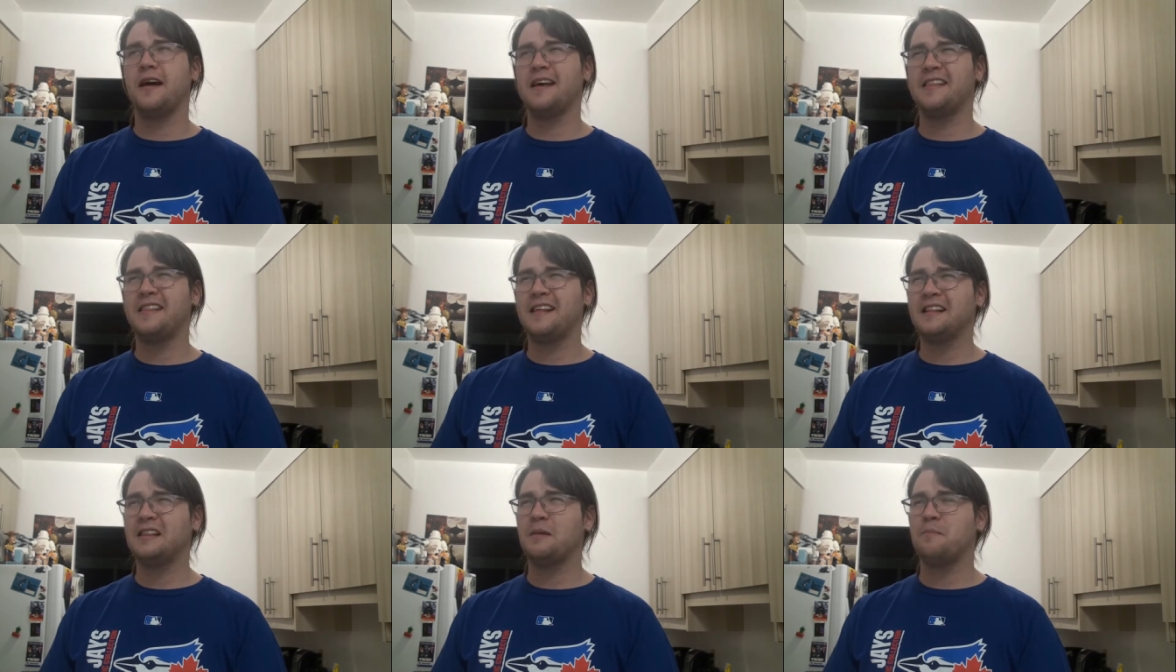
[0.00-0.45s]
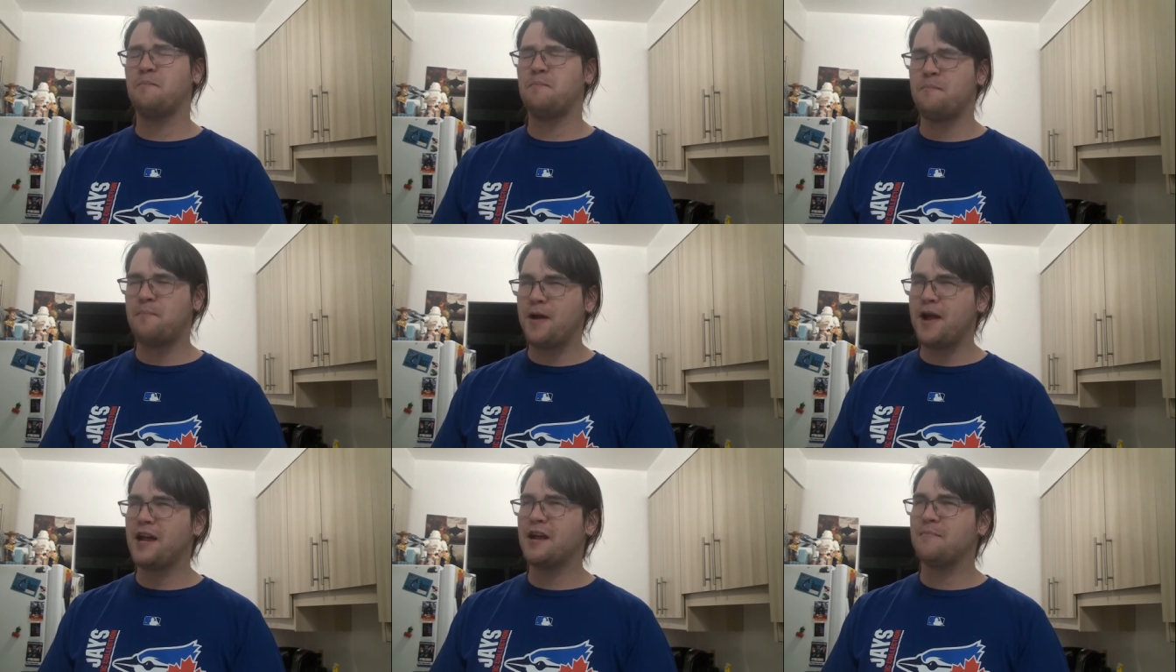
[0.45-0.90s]
I think, the
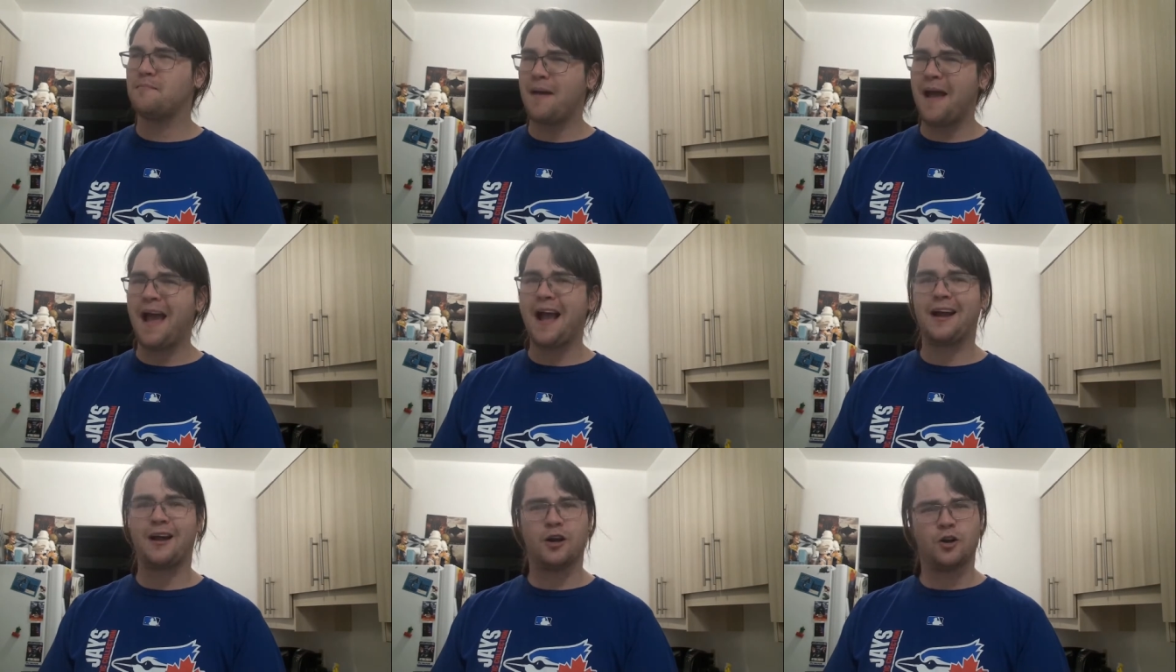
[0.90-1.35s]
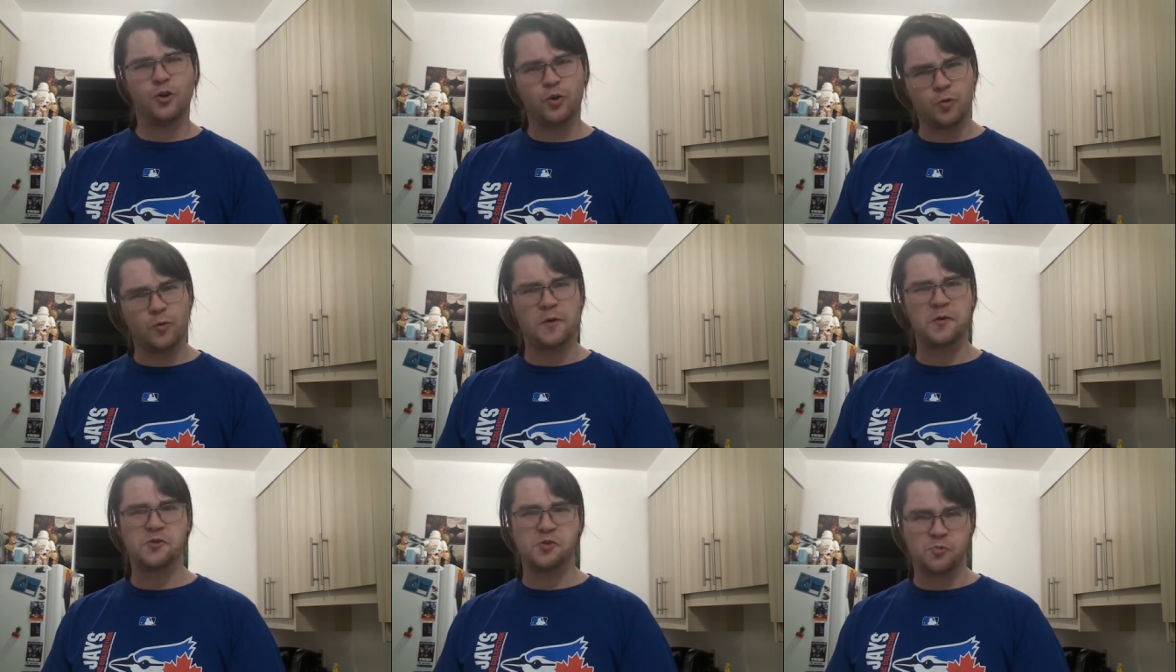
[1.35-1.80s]
Big Mac
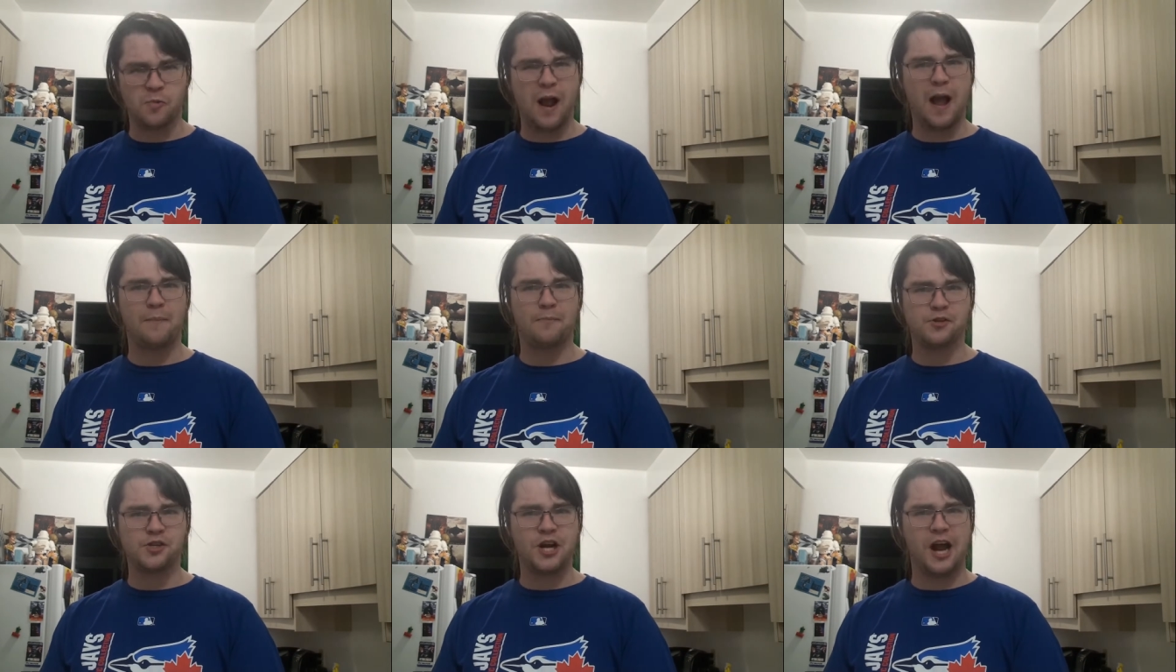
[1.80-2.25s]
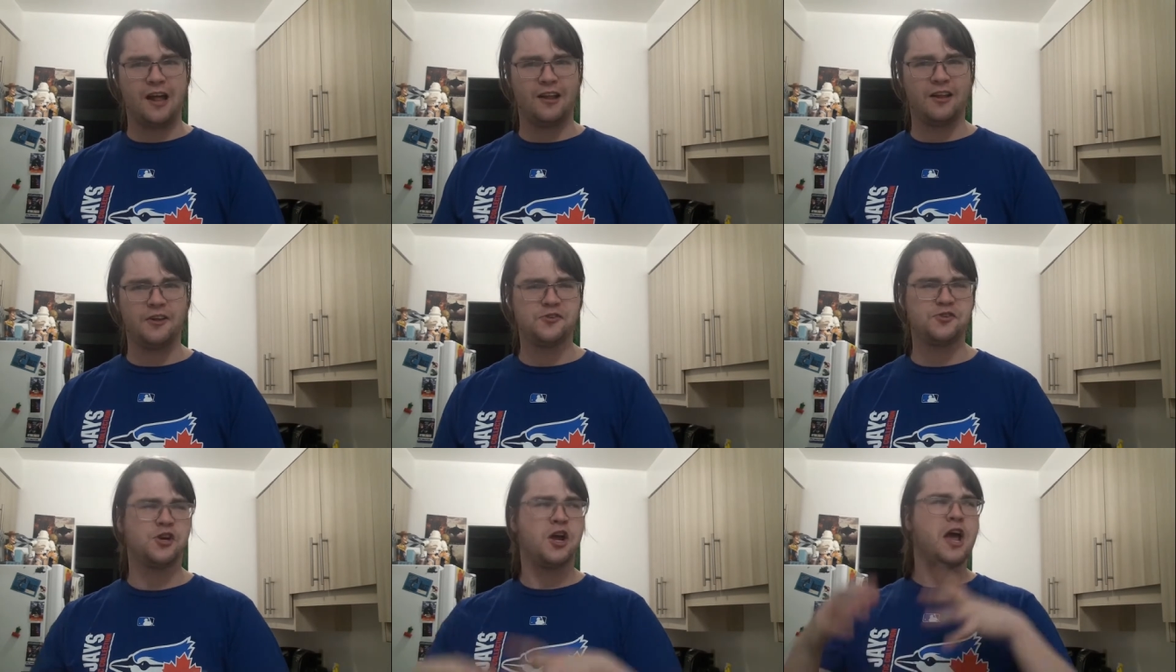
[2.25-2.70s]
Crunch Wrap
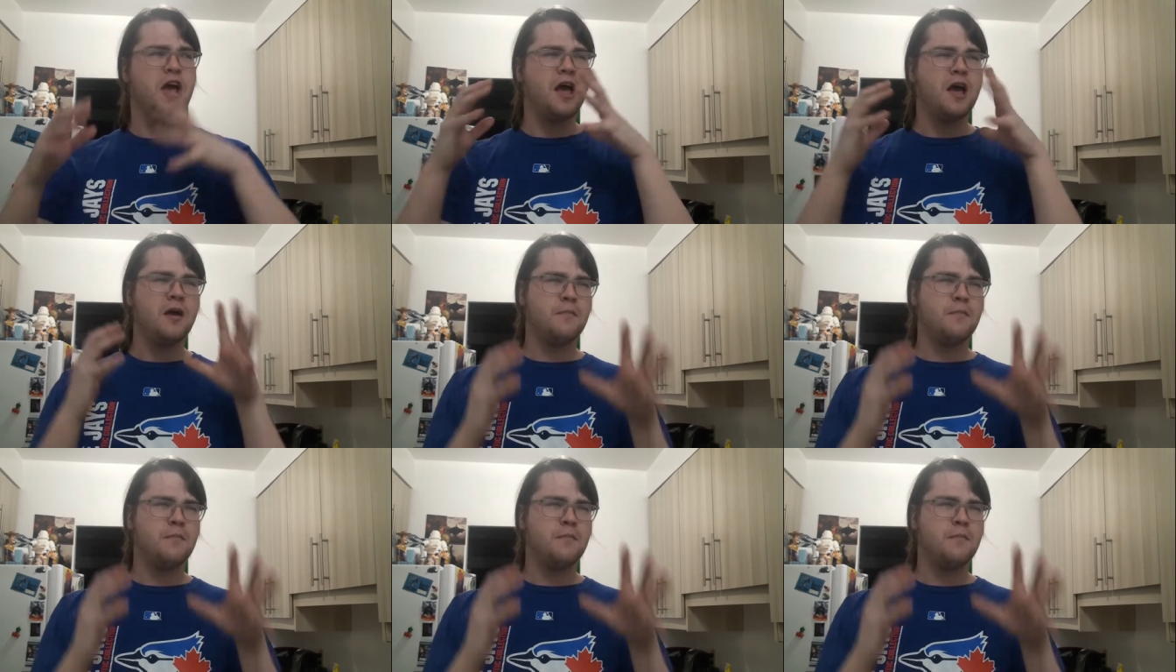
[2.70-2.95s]
Challenge.